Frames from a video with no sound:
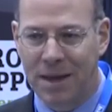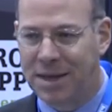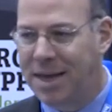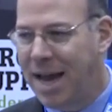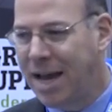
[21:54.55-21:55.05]

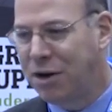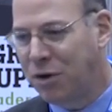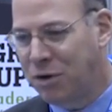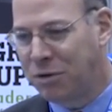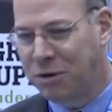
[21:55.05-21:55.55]

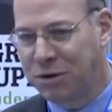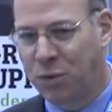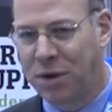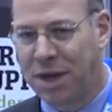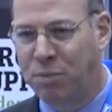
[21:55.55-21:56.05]
T-hangar owners
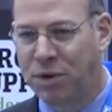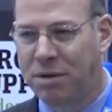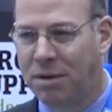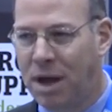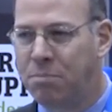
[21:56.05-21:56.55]
where they put
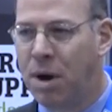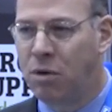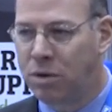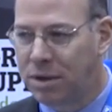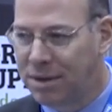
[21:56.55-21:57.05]
a
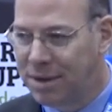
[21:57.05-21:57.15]
boat